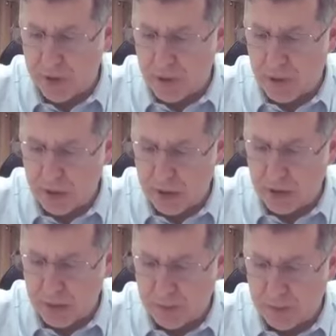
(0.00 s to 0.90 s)

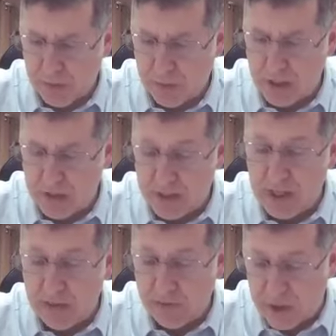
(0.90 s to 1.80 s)
in
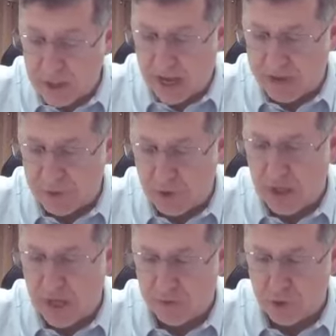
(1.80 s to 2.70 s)
the evening
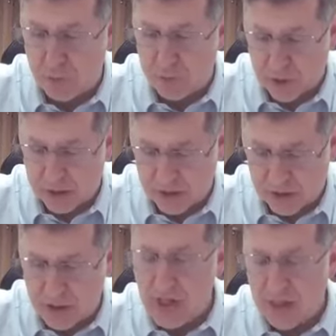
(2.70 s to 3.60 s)
after you bring
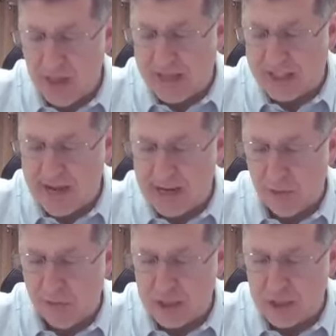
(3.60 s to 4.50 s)
the last
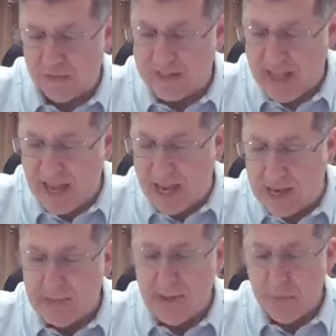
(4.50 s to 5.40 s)
sacrifice of the day.